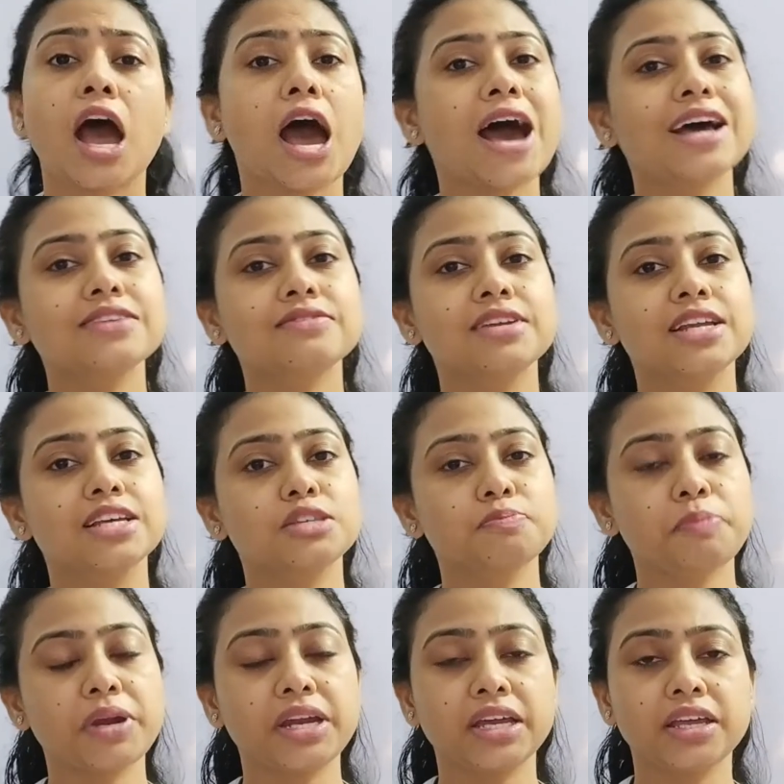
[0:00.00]
as well as
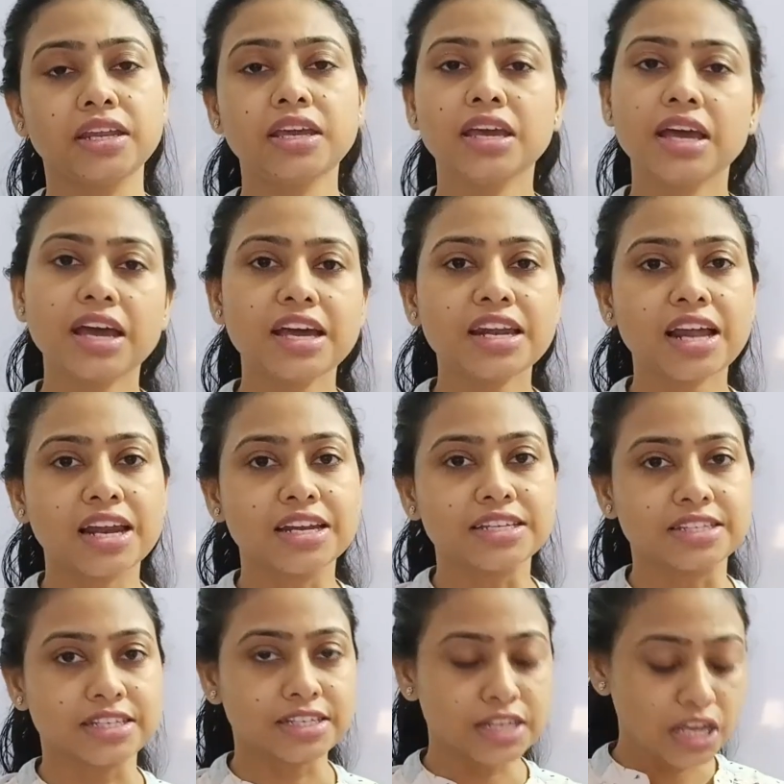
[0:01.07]
pedigree
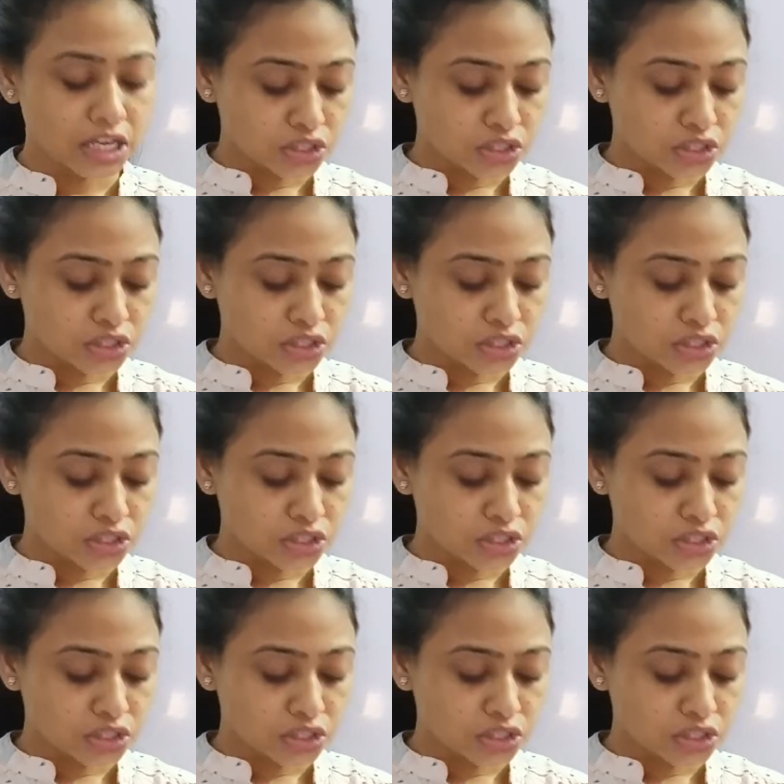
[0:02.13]
analysis.